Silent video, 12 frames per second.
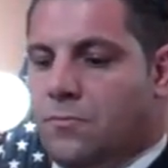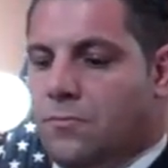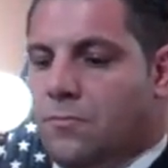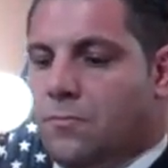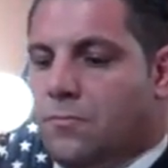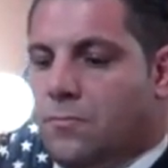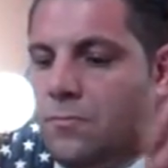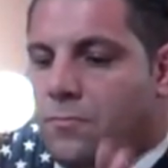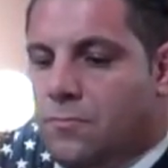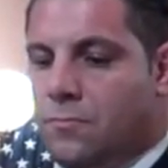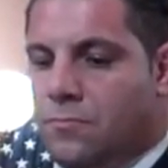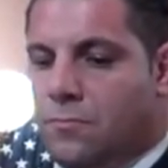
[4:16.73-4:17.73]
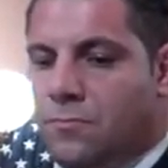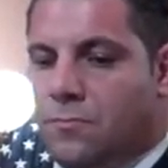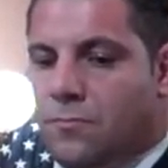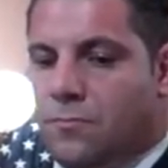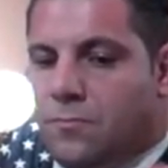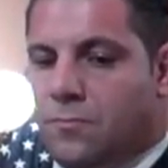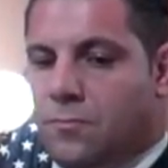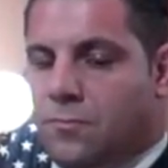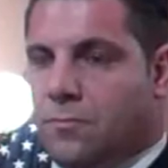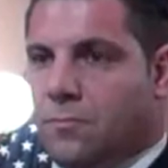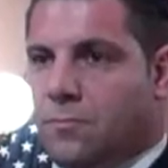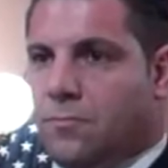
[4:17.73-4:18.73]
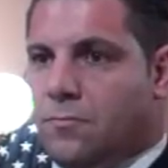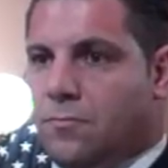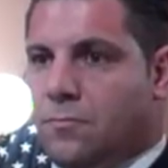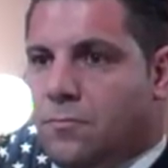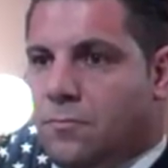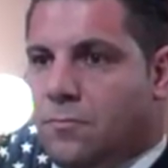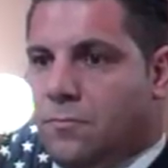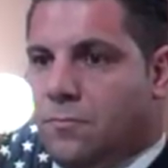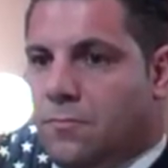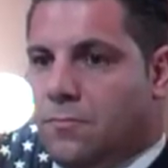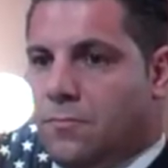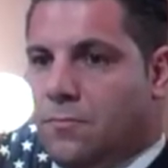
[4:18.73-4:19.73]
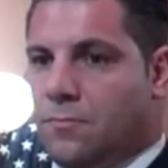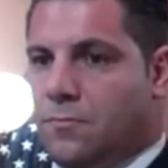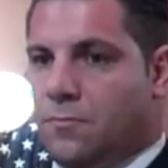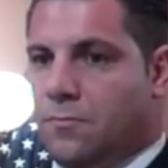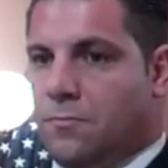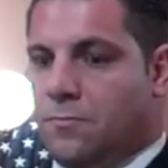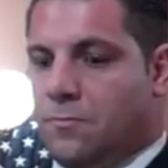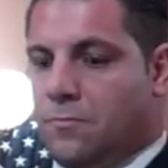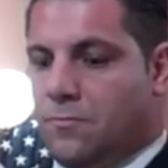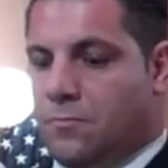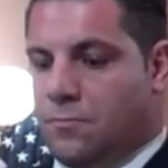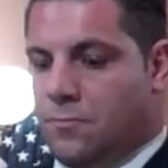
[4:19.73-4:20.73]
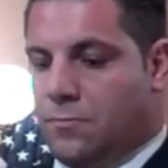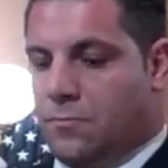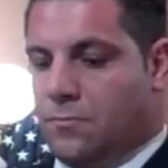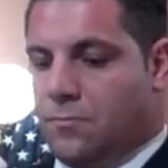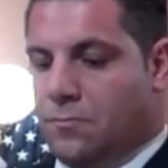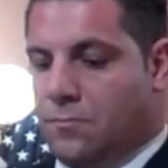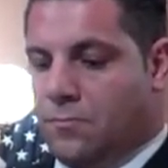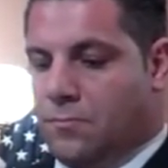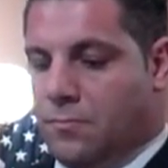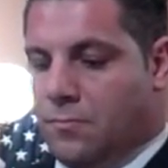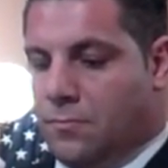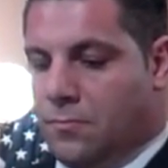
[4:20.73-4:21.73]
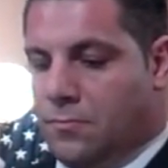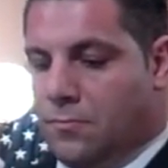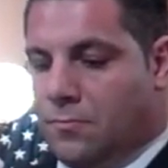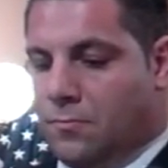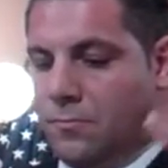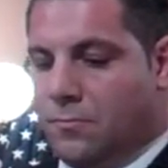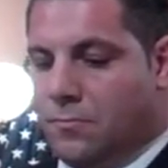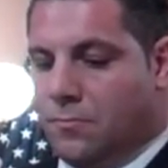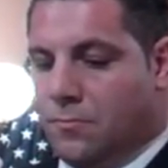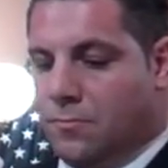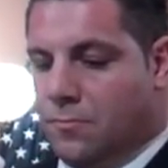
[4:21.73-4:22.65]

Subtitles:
[no speech]